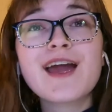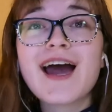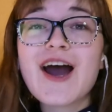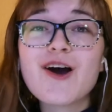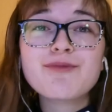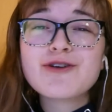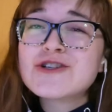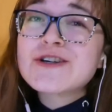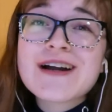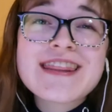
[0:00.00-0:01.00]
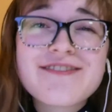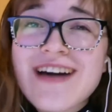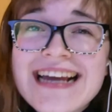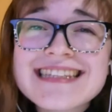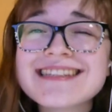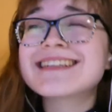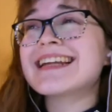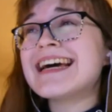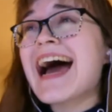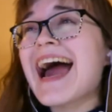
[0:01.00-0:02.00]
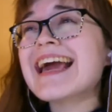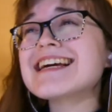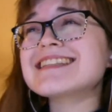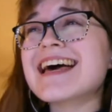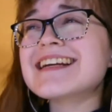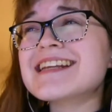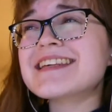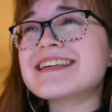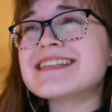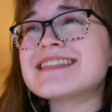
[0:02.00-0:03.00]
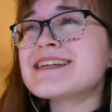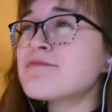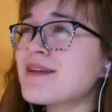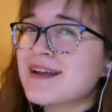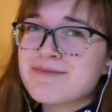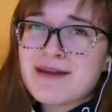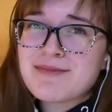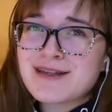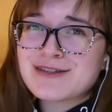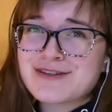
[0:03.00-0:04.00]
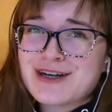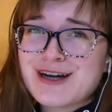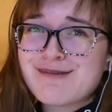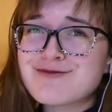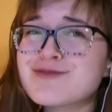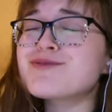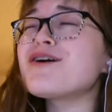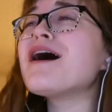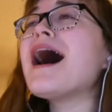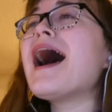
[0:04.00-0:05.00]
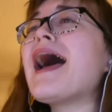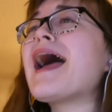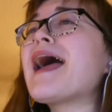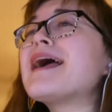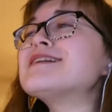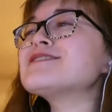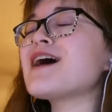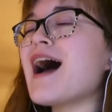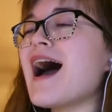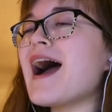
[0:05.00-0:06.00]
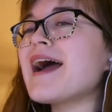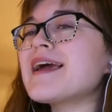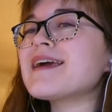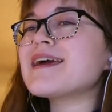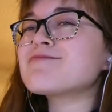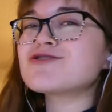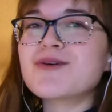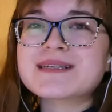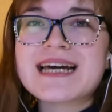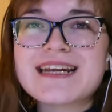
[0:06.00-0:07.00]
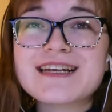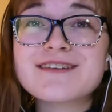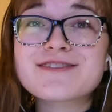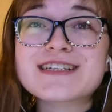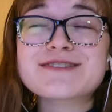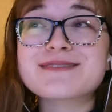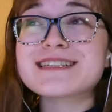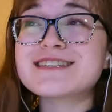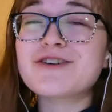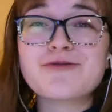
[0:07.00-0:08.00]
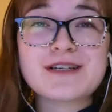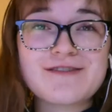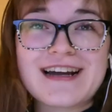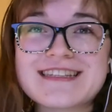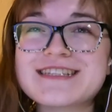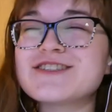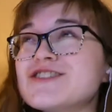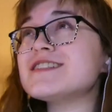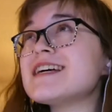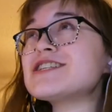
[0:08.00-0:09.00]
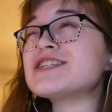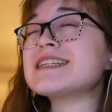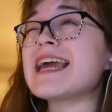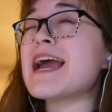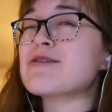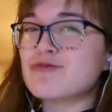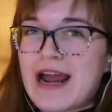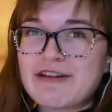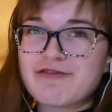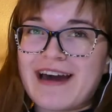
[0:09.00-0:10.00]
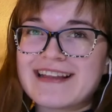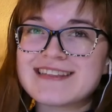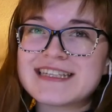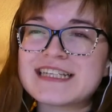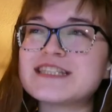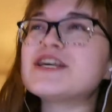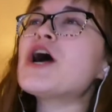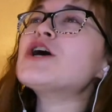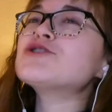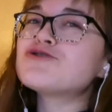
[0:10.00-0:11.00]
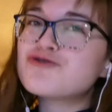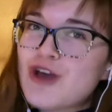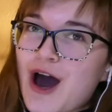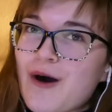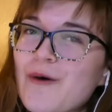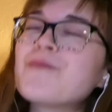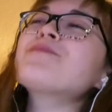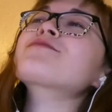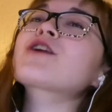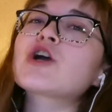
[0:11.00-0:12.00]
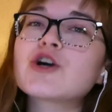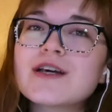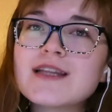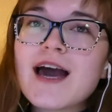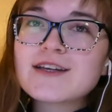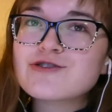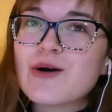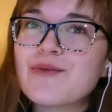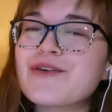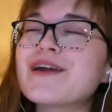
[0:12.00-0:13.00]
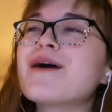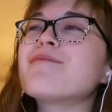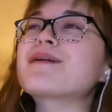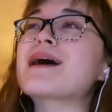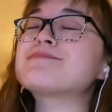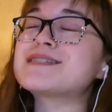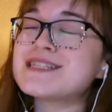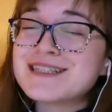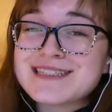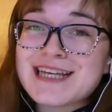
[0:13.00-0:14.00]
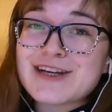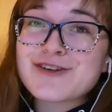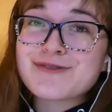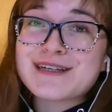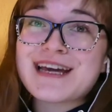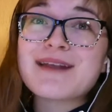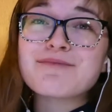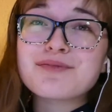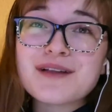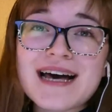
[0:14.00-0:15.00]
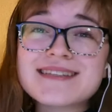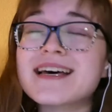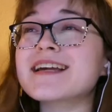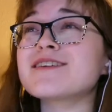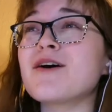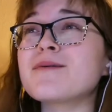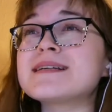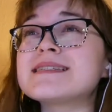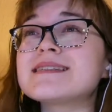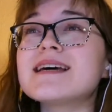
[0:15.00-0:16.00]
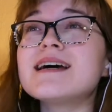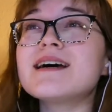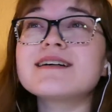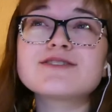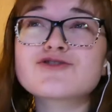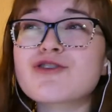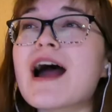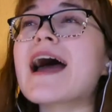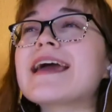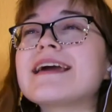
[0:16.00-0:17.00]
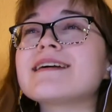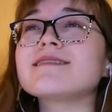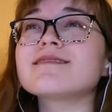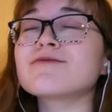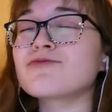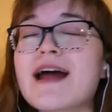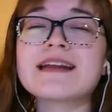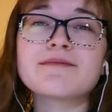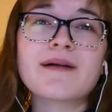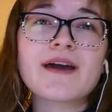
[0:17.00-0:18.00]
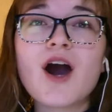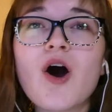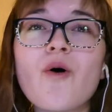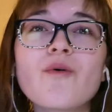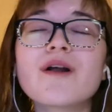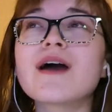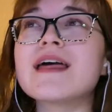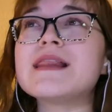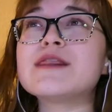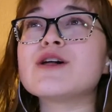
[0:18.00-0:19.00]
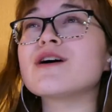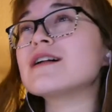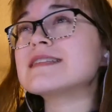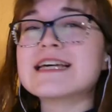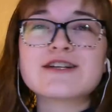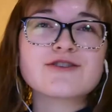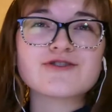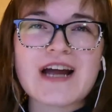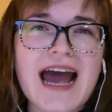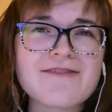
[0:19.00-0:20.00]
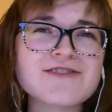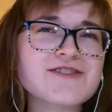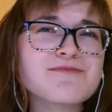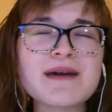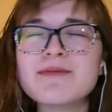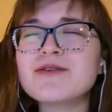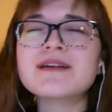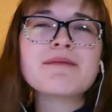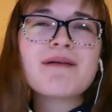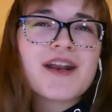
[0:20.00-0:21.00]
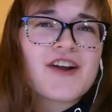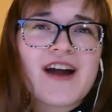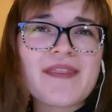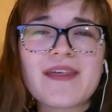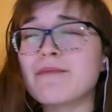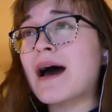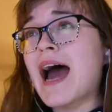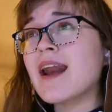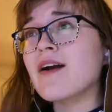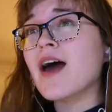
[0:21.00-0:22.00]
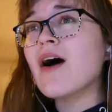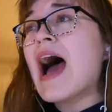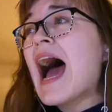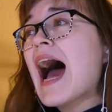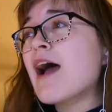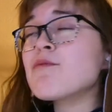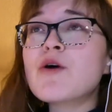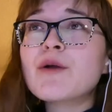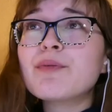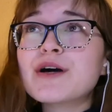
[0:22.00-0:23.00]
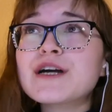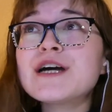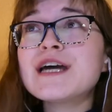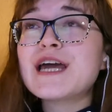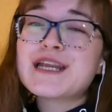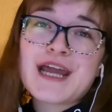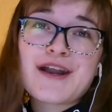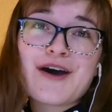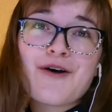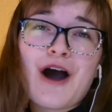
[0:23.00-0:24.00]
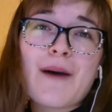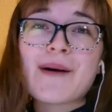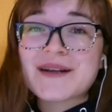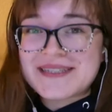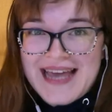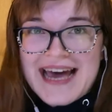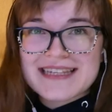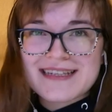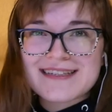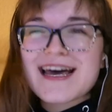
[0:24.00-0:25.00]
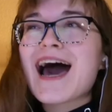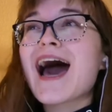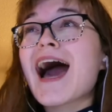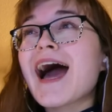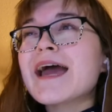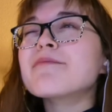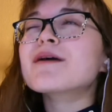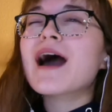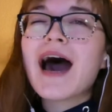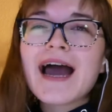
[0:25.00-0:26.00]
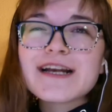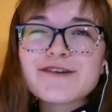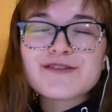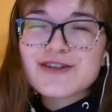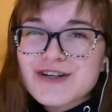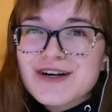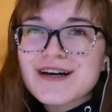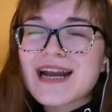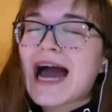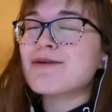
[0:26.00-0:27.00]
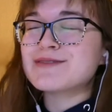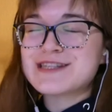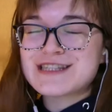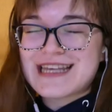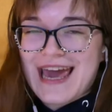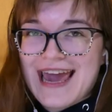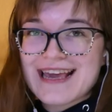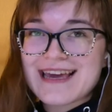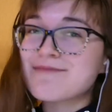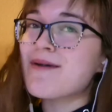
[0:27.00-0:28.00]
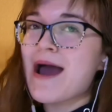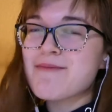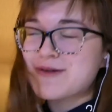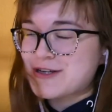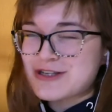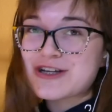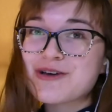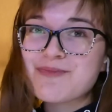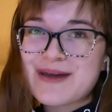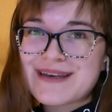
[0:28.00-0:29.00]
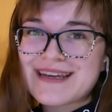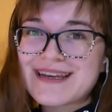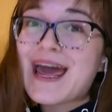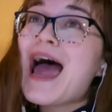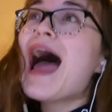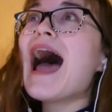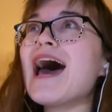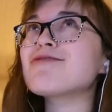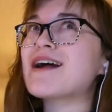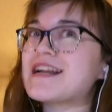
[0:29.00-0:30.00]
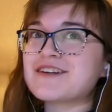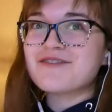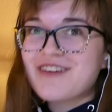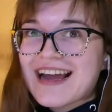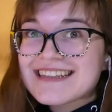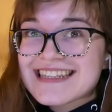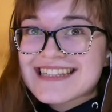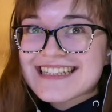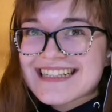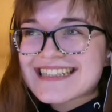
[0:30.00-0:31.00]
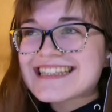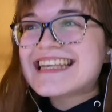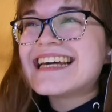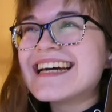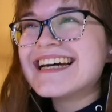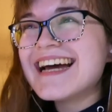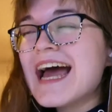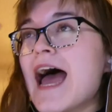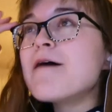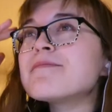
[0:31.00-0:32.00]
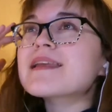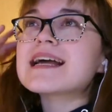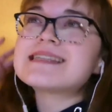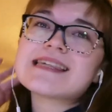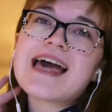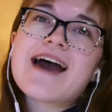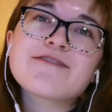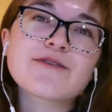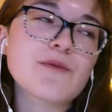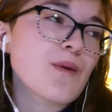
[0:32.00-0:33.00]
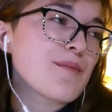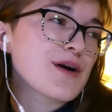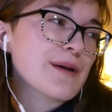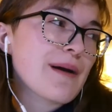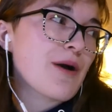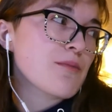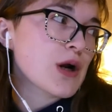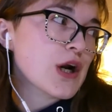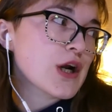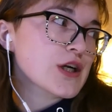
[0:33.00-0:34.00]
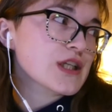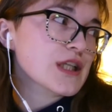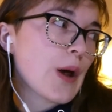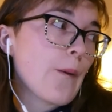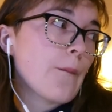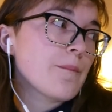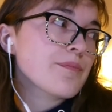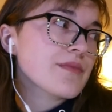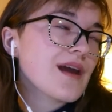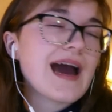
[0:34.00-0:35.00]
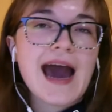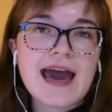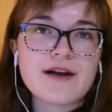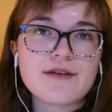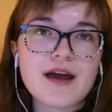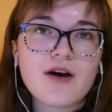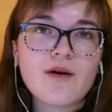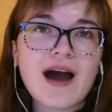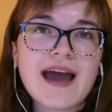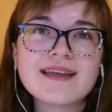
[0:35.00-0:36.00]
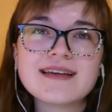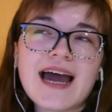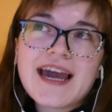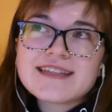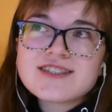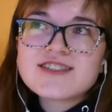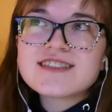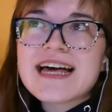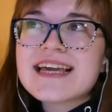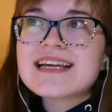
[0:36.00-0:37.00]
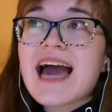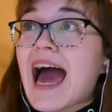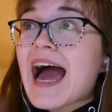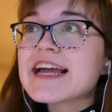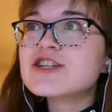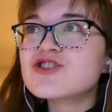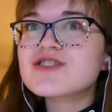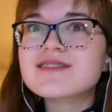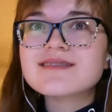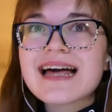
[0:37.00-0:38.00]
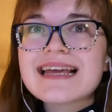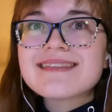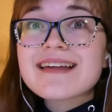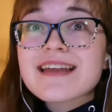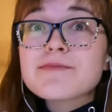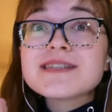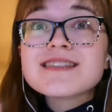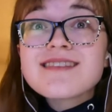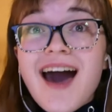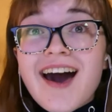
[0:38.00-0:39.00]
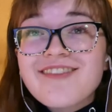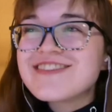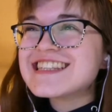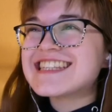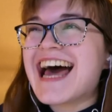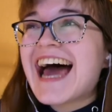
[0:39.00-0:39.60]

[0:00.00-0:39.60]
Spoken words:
I hope you enjoy writing the fight scene. I liked the kiss scene, but it made me a little uncomfortable, and I am so excited to read Sophie's fight scene. She says she can't write fight scenes, so good luck, Sophie, but I'm still excited to read it, and plus, I can always try writing my own in later drafts, or maybe you'll get better at them. I don't know. I wrote a book in Nano about assassins. I'm kind of good, I would say, in my personal opinion, at writing fight scenes. I say that having written one book about murder, so I don't know. I just like that type of stuff.